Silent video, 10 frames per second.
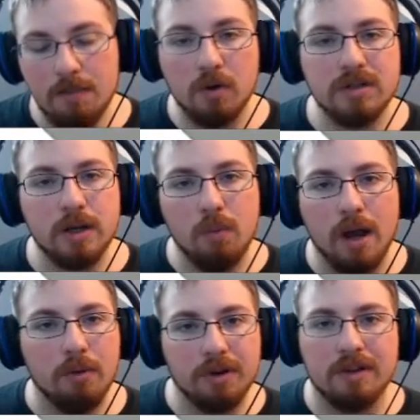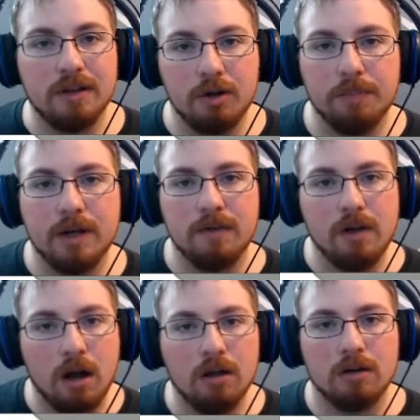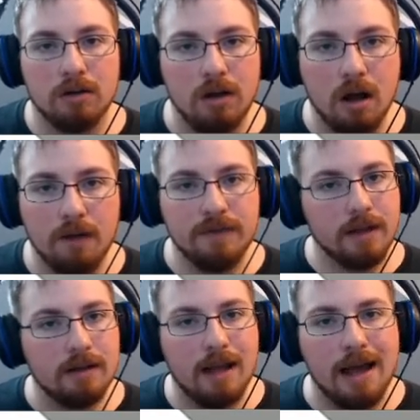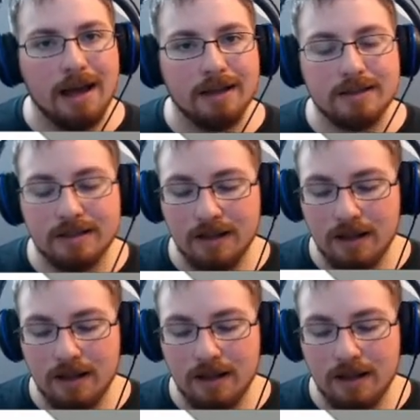mostly white with a little bit of color of the glass,